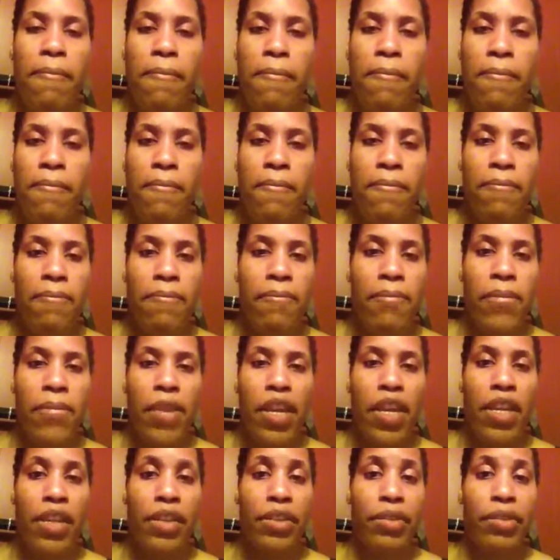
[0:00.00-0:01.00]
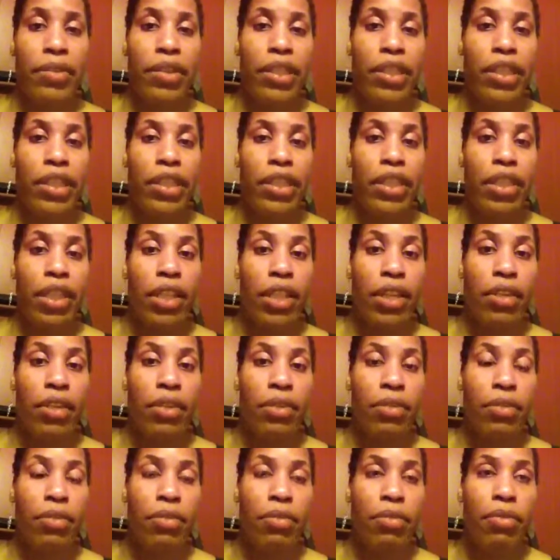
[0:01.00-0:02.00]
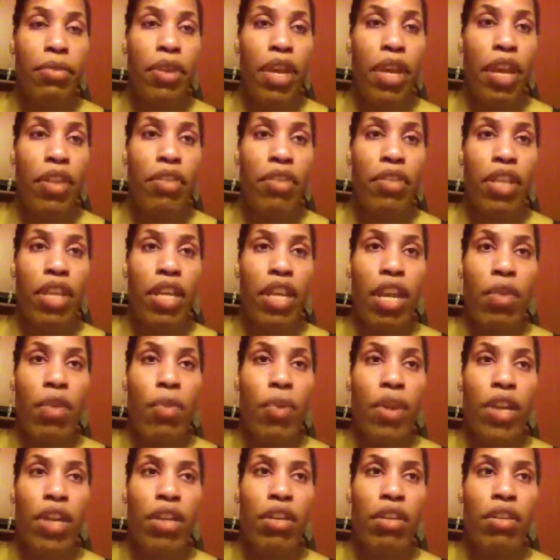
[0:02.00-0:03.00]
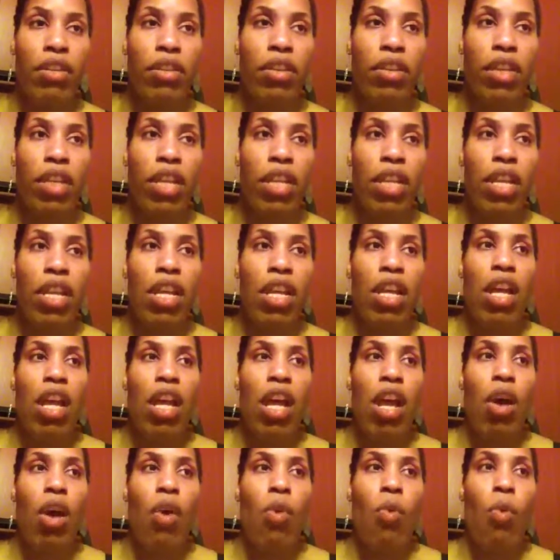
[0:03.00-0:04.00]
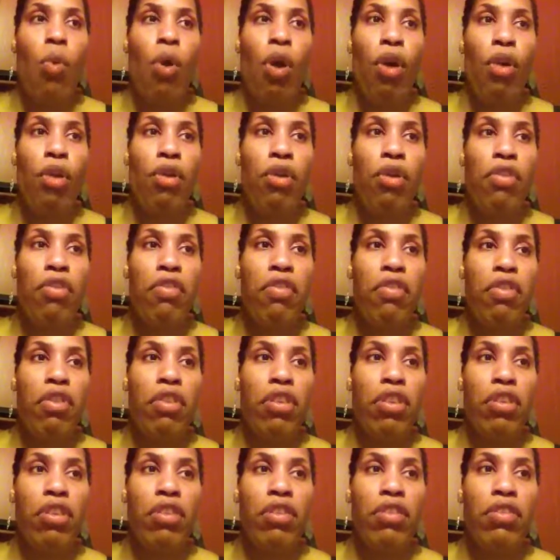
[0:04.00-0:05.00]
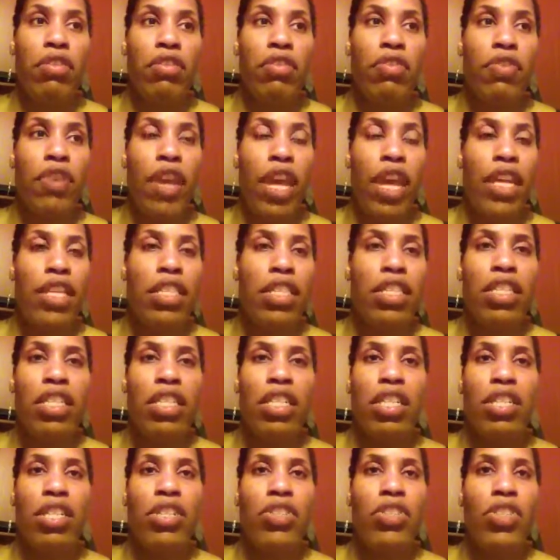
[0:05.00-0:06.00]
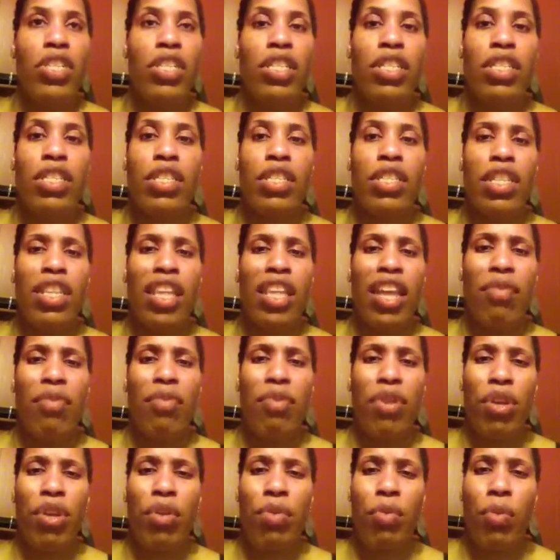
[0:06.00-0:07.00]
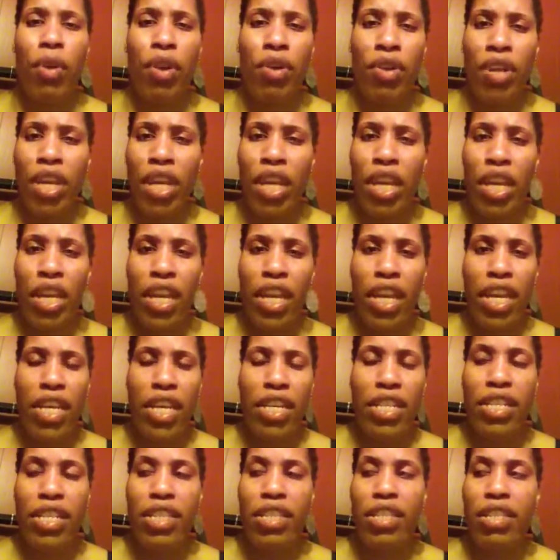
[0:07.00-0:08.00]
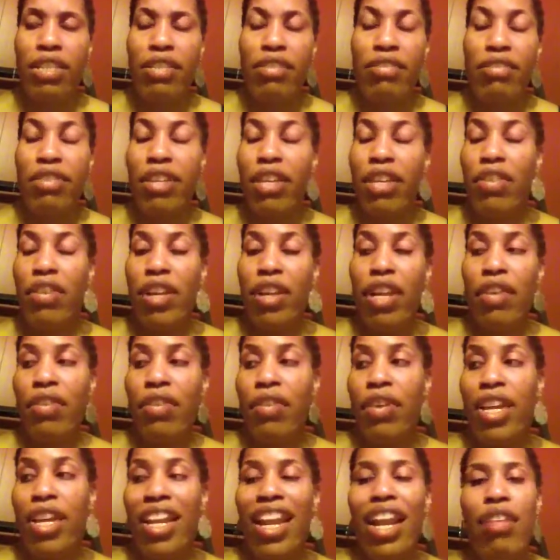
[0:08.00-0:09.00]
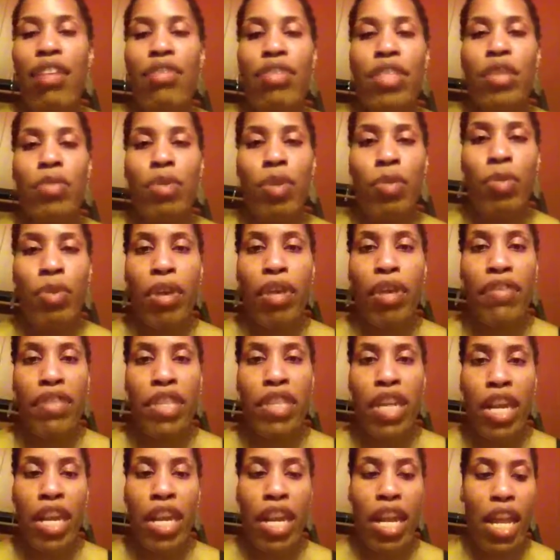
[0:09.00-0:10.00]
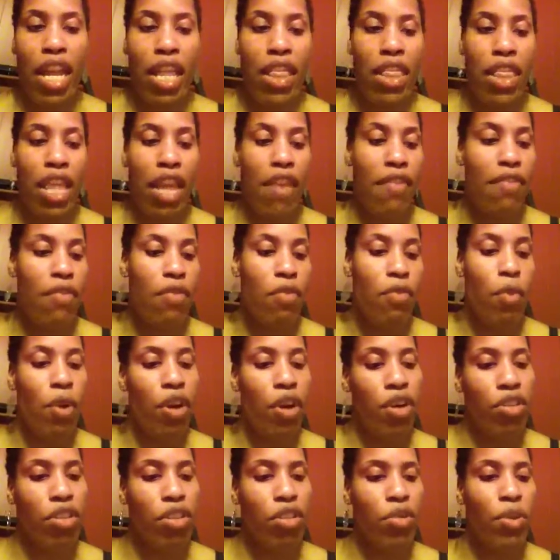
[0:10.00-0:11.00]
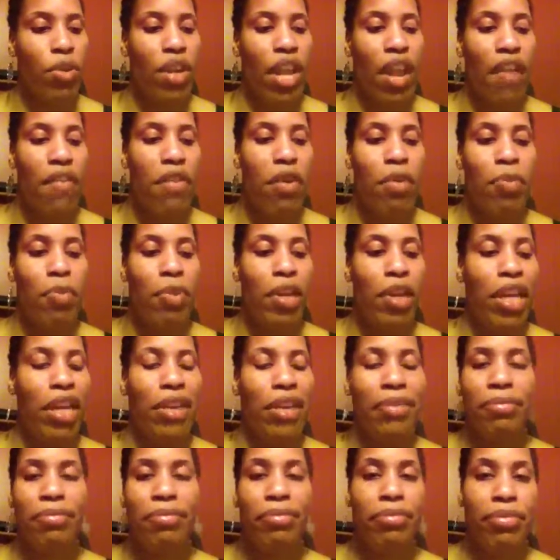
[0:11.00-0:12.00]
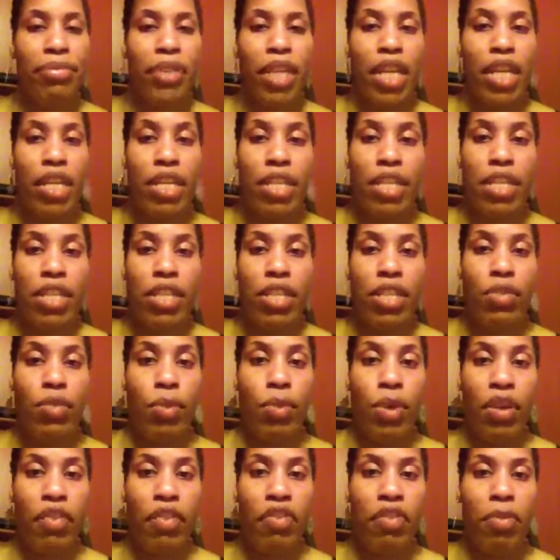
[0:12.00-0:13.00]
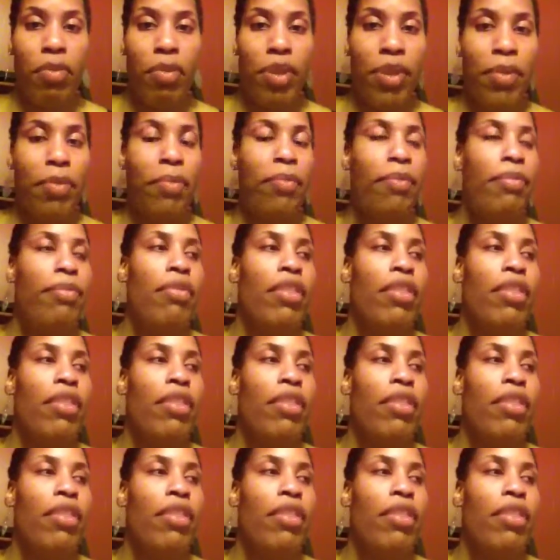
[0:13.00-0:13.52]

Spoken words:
I don't think so. I don't think I will. Water fasting, just like when you're working, it just, I don't know. And I know some people have done it and they worked or whatever, but it just doesn't work for me.